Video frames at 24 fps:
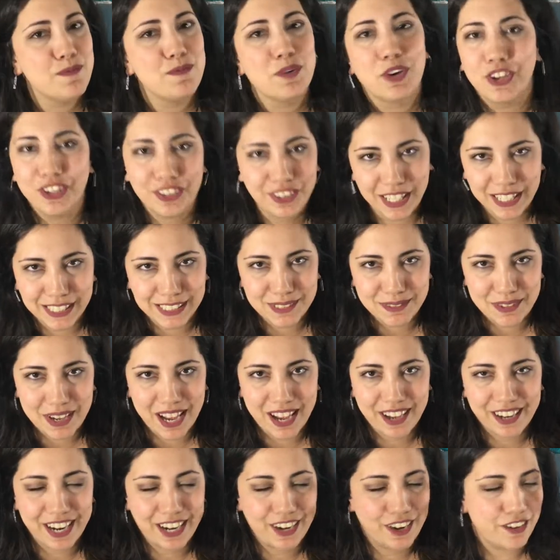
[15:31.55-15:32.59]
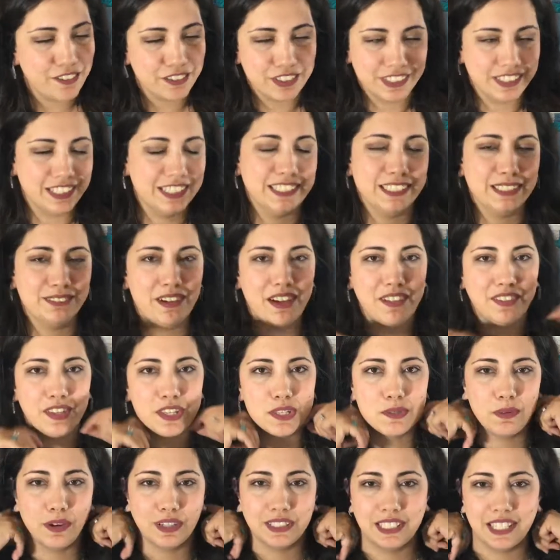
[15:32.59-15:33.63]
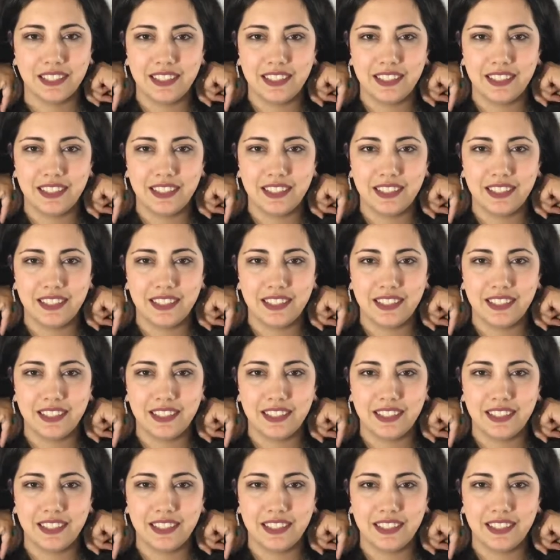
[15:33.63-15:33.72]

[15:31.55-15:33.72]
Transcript: good things about enough good things about this box.